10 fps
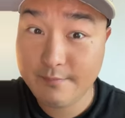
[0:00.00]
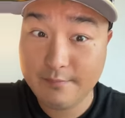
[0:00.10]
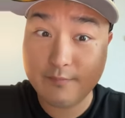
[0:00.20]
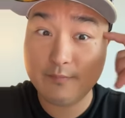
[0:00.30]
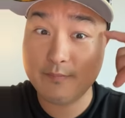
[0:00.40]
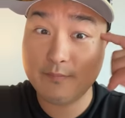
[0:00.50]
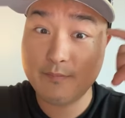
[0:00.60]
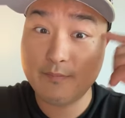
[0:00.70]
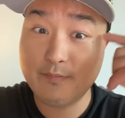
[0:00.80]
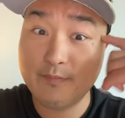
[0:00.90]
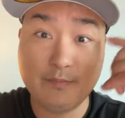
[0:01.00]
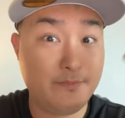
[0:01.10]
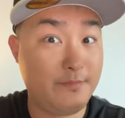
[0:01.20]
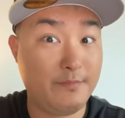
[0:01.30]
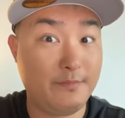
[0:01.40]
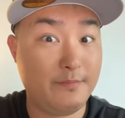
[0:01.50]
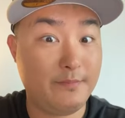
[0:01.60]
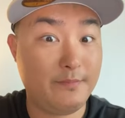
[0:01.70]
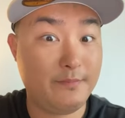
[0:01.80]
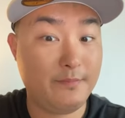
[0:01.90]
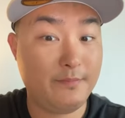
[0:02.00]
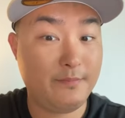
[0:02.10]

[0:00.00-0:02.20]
No one is speaking in this clip.